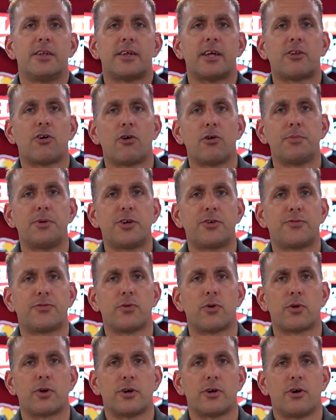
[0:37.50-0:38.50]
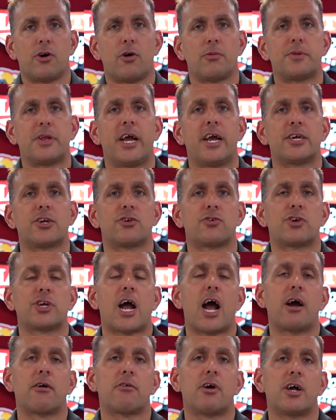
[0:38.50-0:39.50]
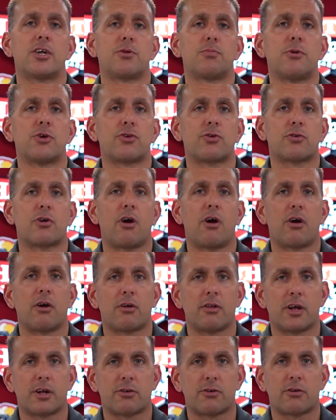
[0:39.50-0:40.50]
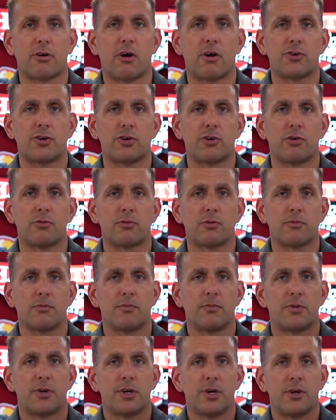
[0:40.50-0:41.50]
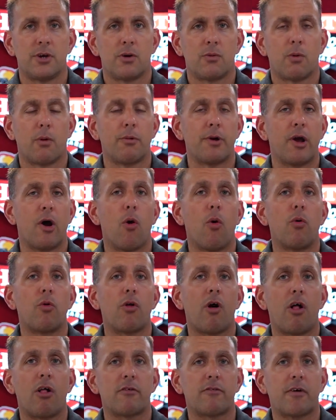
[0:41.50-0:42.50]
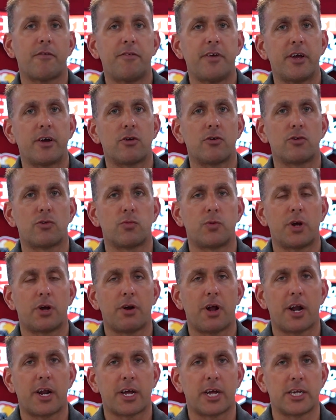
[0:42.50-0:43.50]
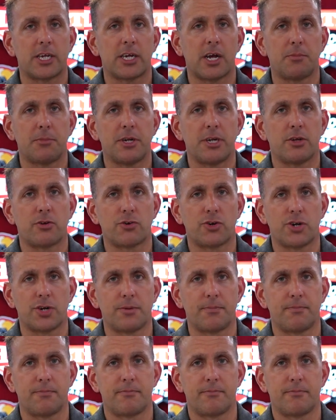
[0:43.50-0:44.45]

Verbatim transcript: Daytona Beach, Florida, home to Hankster's Hot Rods Muscle Car and Collective Car Showroom. Where we own all of our vehicles, we are not a consignment dealership.